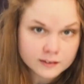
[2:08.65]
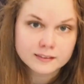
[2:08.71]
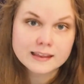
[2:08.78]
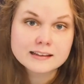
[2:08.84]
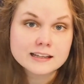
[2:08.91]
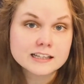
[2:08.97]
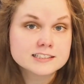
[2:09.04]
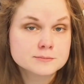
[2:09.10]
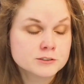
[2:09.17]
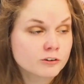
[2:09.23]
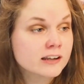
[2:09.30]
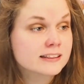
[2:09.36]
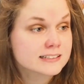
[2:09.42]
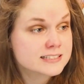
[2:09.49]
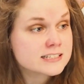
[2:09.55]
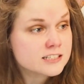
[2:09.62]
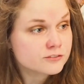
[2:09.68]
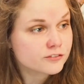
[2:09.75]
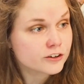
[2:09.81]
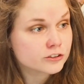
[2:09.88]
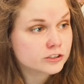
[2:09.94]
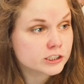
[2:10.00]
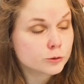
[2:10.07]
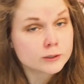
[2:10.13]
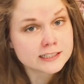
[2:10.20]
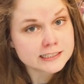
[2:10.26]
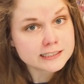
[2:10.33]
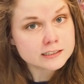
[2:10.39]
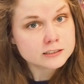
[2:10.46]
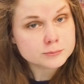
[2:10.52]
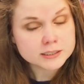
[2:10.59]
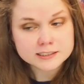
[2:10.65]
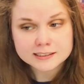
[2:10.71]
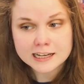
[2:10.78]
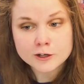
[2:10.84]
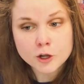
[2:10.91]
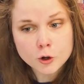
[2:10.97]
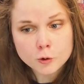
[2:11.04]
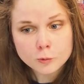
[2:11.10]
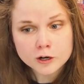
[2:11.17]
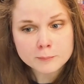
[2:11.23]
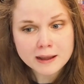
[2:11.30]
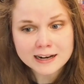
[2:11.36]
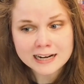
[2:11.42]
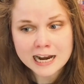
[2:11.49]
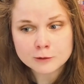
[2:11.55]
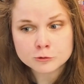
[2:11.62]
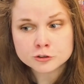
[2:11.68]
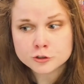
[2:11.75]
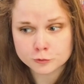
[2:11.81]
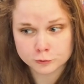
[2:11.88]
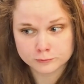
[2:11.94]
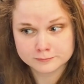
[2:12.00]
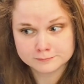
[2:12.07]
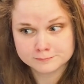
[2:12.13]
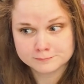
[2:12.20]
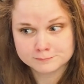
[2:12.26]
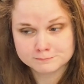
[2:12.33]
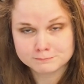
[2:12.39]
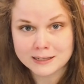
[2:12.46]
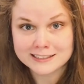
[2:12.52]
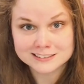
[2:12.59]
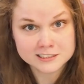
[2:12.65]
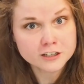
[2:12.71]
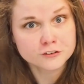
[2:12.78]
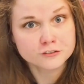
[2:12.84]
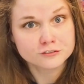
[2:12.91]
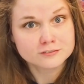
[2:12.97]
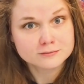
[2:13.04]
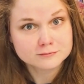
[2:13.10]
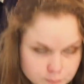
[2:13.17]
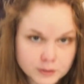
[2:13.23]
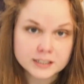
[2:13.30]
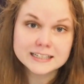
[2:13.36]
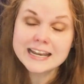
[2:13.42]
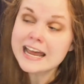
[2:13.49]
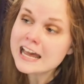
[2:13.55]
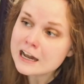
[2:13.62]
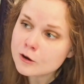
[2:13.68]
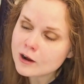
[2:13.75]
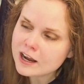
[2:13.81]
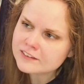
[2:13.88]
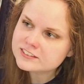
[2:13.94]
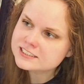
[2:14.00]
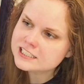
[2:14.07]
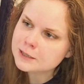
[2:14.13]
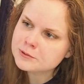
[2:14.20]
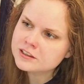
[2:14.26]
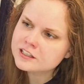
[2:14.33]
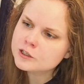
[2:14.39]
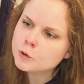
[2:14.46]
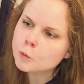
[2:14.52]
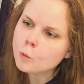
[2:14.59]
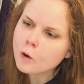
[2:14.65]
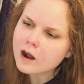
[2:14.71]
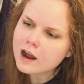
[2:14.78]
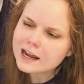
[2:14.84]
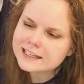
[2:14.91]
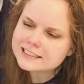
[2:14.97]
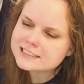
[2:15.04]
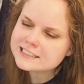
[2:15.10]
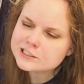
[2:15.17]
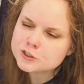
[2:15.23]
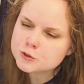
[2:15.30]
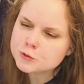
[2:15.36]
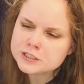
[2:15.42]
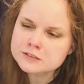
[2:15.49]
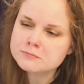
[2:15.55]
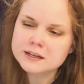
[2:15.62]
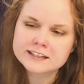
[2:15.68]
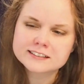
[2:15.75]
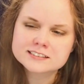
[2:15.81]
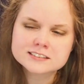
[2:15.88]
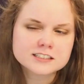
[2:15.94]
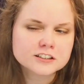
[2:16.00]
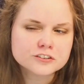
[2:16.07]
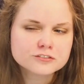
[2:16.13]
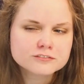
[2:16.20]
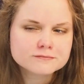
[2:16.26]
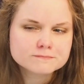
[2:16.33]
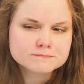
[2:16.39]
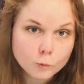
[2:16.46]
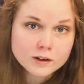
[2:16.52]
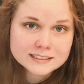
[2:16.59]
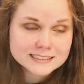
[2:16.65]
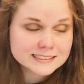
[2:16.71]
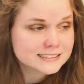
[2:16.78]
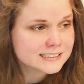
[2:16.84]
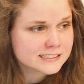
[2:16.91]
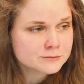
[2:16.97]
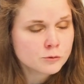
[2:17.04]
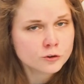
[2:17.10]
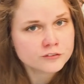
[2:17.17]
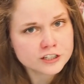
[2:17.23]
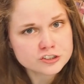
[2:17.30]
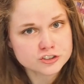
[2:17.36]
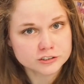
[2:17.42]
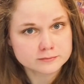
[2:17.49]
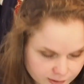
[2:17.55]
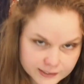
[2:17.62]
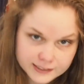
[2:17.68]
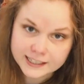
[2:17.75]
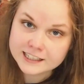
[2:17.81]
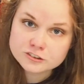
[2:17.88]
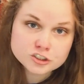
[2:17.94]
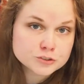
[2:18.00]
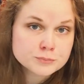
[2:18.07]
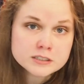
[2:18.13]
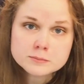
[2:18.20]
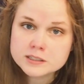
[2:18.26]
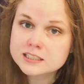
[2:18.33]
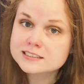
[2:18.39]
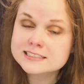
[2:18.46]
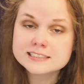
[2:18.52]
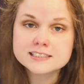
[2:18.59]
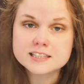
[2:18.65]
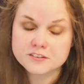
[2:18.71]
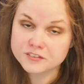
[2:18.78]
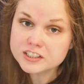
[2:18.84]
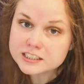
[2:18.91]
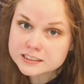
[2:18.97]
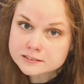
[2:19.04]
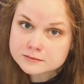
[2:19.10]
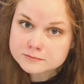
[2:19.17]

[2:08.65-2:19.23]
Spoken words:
That lets me write the scene fairly quickly because I know what a bad guy will do. Bad stuff. But now I have to stop and think, why is he doing bad stuff? What is his motivation? It can't just be because he's the villain.